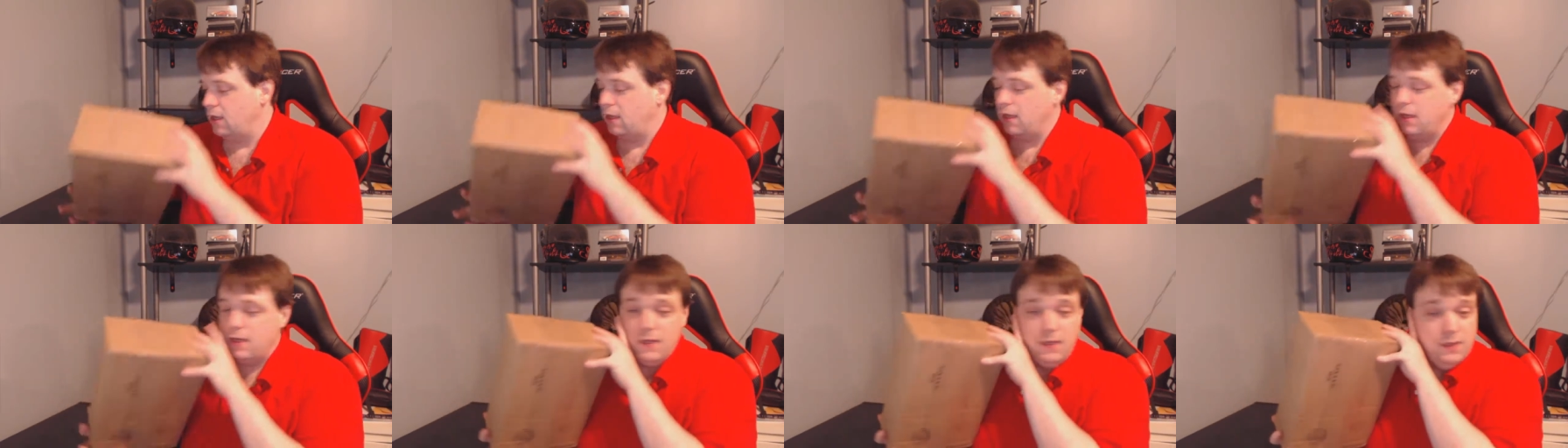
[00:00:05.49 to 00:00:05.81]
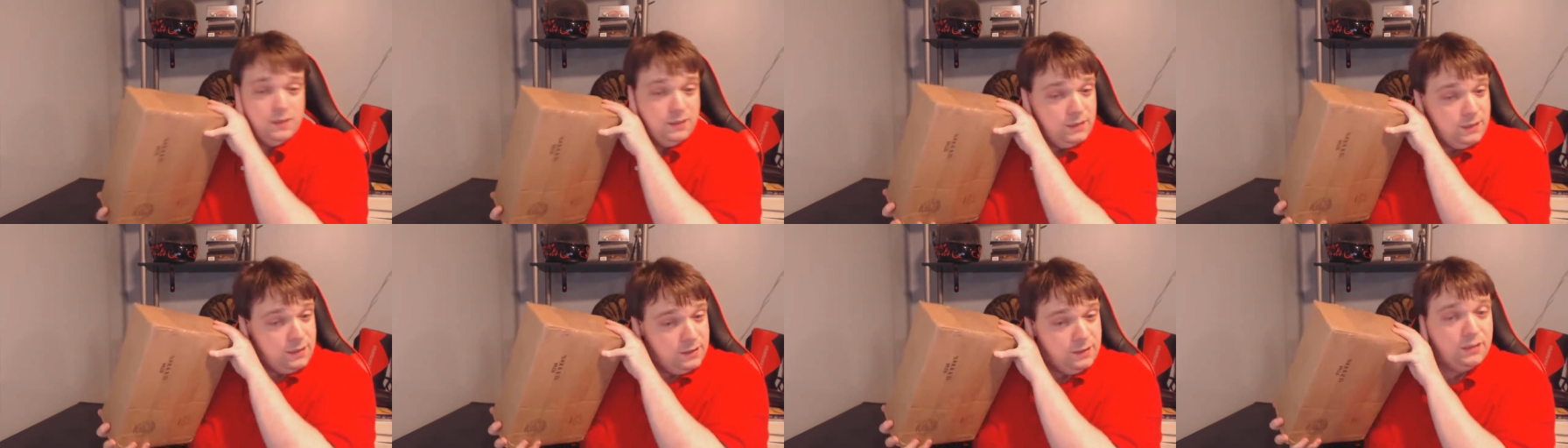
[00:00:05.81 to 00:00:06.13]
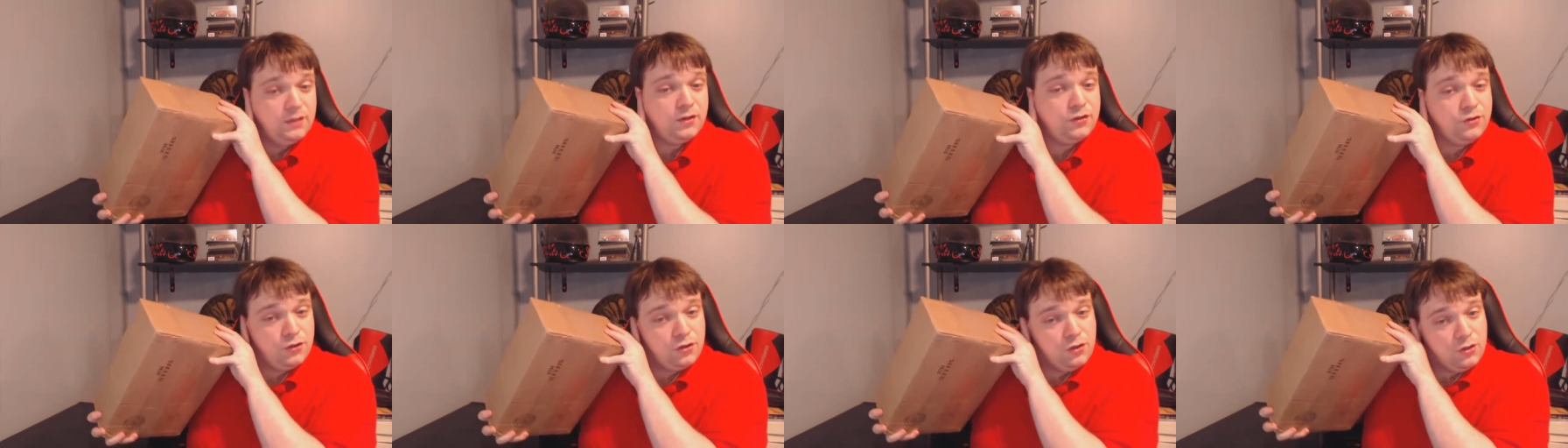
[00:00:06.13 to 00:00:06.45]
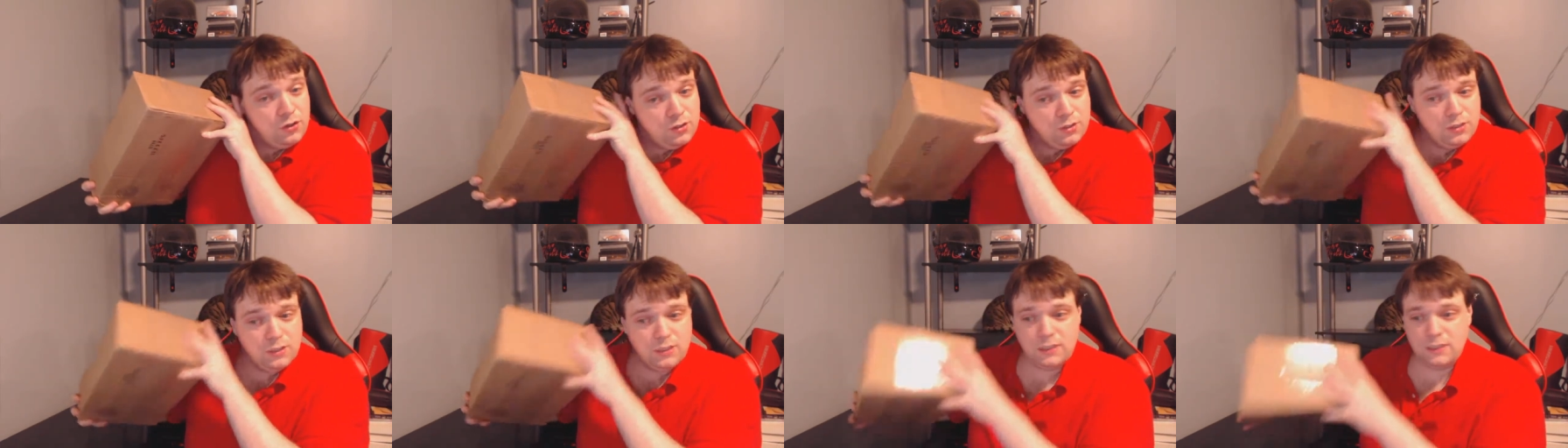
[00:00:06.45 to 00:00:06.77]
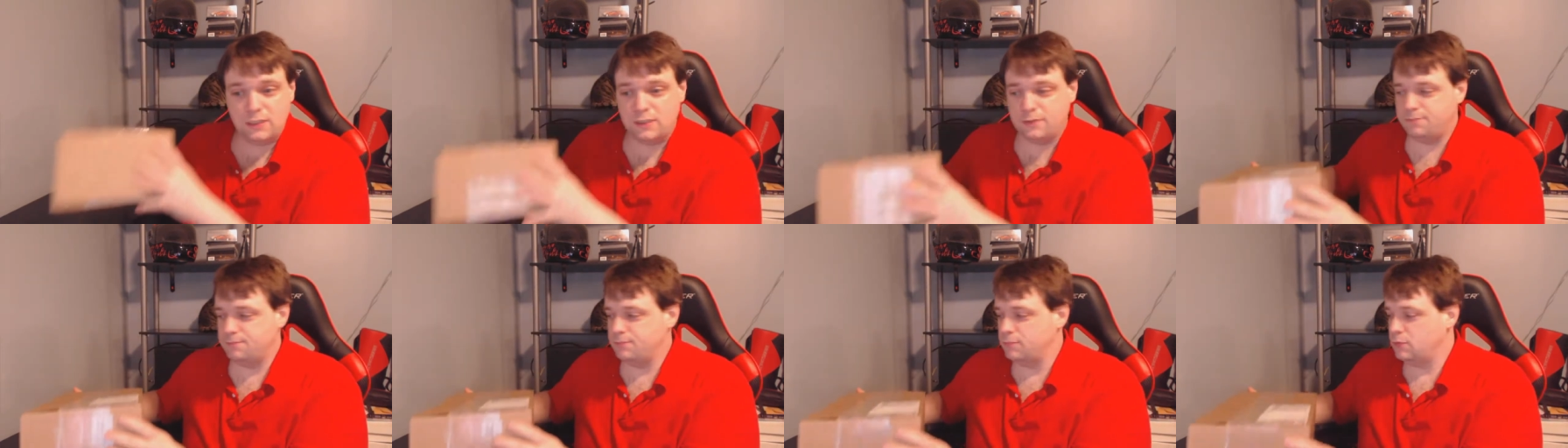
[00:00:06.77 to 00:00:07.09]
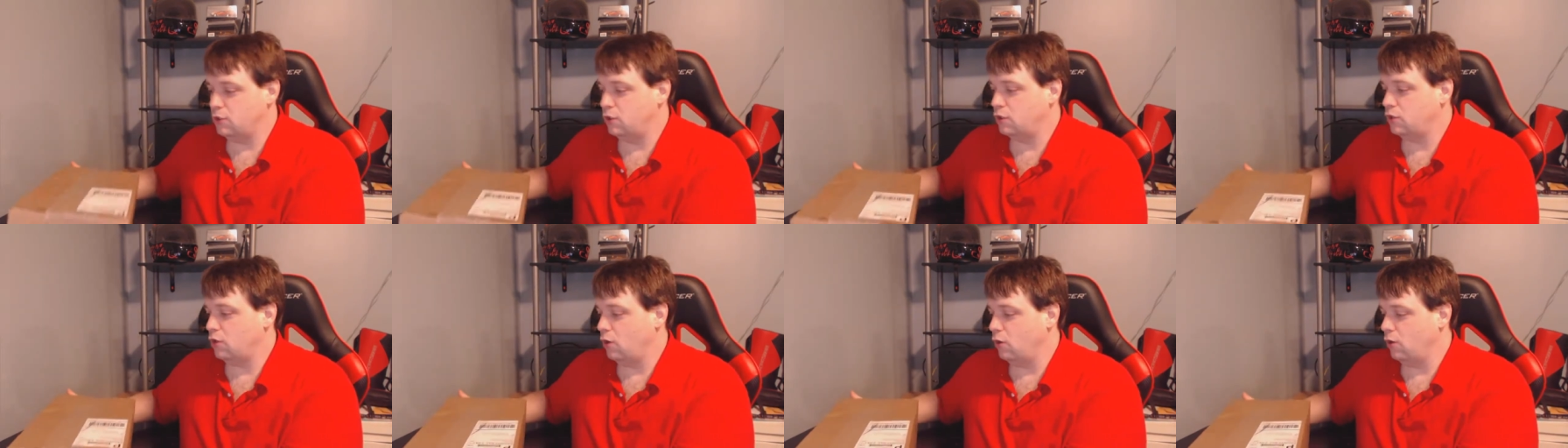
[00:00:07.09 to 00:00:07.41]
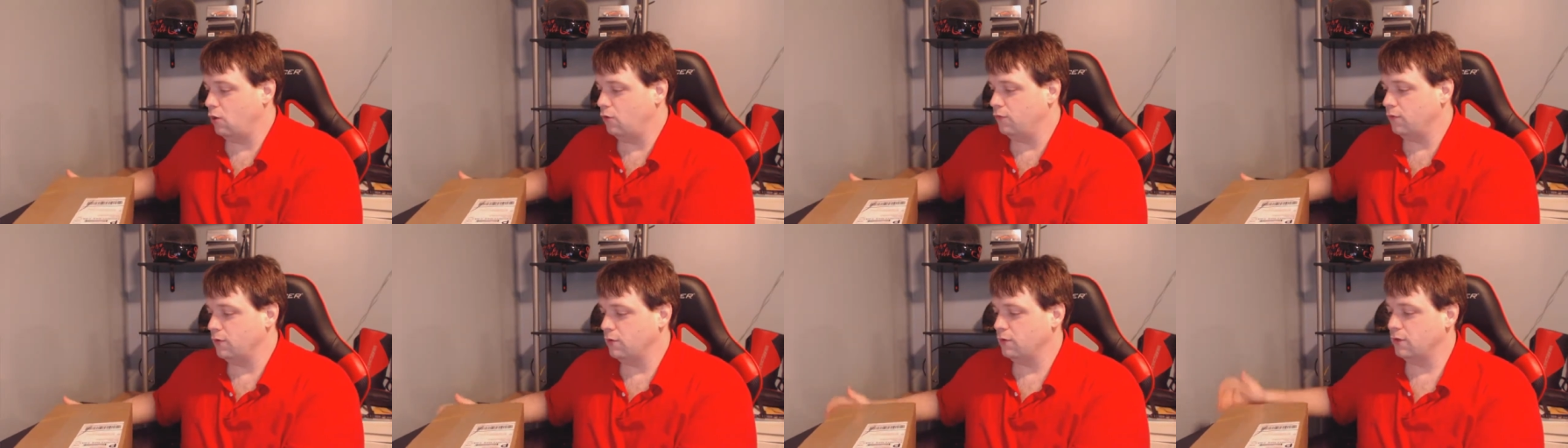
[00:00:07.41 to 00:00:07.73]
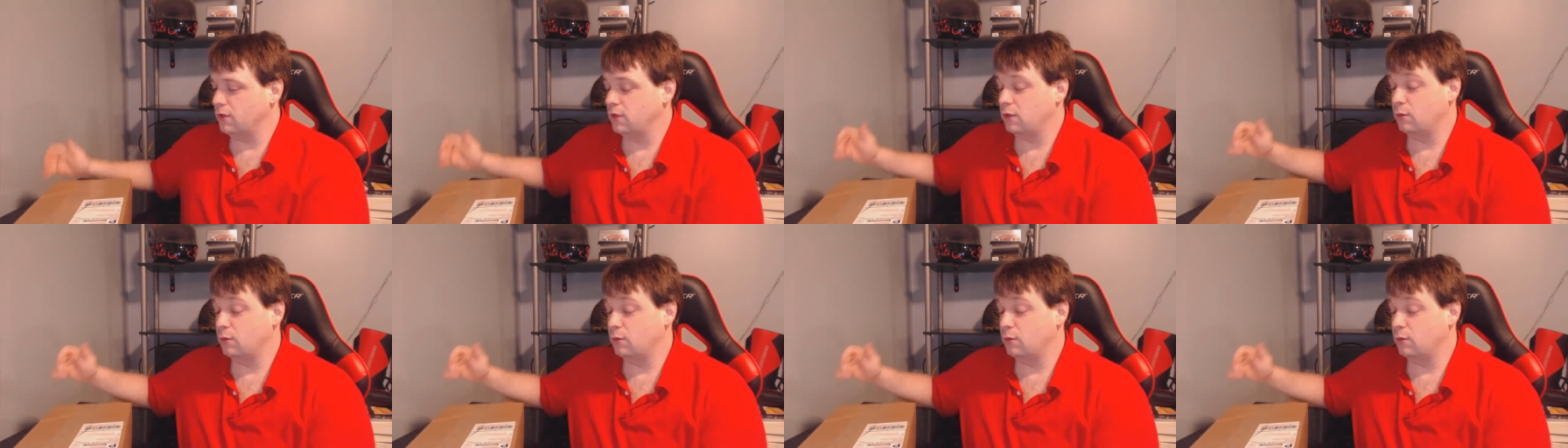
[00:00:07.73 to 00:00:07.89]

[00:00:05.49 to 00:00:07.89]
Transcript: and initial look over.